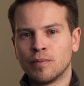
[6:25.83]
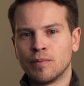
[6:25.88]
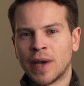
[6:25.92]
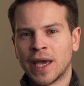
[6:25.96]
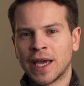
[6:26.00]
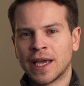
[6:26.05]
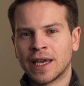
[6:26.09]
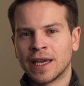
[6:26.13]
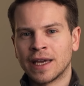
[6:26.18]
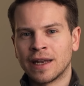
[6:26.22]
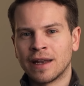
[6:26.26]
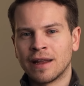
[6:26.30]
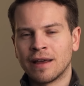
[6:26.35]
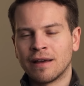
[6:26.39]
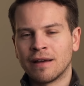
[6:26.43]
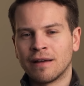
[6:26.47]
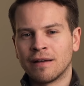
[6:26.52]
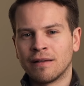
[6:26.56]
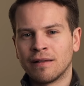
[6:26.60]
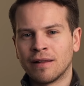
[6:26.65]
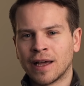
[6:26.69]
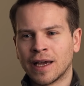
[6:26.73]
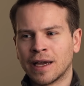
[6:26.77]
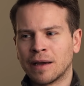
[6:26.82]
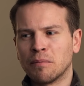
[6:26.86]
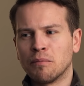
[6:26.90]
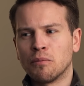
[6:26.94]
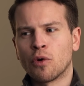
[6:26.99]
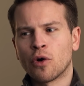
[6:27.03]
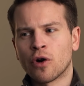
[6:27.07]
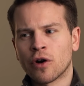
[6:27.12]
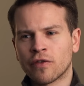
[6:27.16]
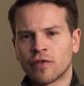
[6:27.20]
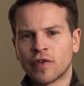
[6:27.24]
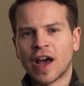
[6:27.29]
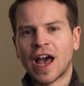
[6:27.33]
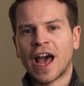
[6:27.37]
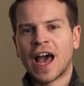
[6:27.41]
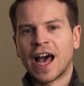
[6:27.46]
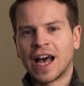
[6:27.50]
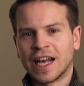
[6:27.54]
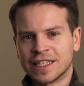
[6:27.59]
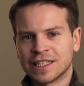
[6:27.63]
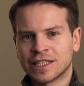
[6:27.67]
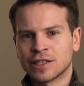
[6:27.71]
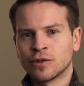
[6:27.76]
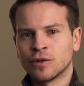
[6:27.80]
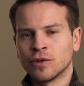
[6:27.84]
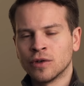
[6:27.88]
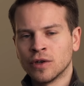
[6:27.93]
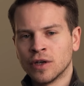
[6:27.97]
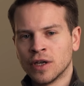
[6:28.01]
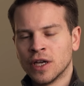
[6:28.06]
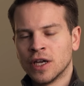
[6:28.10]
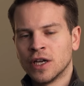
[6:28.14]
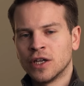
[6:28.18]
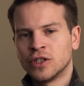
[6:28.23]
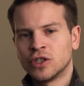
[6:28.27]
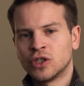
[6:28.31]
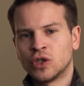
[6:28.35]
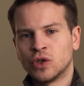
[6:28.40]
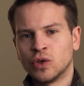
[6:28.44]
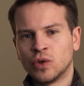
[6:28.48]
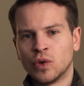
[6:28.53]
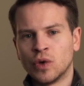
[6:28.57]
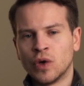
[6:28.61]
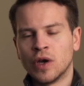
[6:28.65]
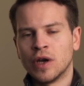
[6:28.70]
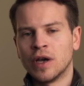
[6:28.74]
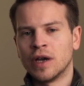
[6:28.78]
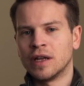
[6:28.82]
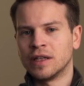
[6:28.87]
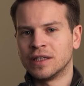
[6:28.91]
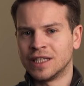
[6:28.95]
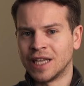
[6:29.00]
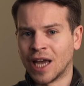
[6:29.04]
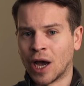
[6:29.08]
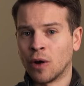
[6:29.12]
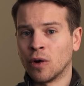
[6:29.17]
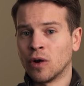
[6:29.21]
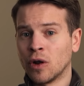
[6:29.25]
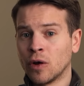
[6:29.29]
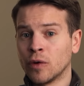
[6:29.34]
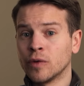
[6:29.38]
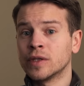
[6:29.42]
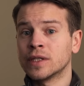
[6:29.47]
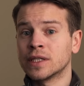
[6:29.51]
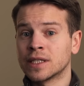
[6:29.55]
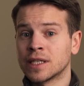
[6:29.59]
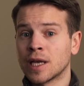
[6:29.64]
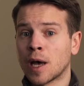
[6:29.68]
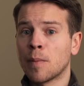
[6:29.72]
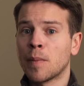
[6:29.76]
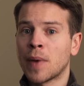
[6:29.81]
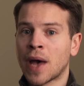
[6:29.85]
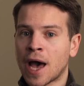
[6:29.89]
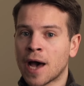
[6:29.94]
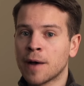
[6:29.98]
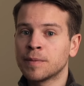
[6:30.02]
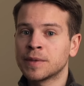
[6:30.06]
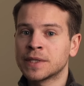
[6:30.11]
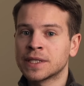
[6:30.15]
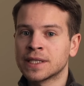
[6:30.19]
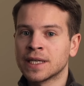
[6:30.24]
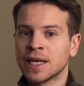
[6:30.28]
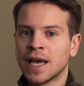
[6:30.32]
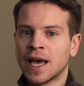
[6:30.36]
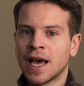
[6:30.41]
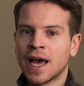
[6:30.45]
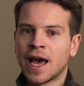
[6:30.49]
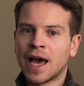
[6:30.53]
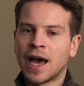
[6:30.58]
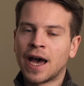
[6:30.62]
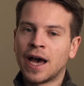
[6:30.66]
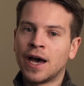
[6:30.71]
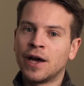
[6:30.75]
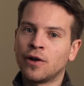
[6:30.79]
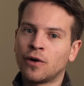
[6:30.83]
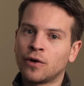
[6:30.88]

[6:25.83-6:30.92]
make it like more of a hassle to download some apps, and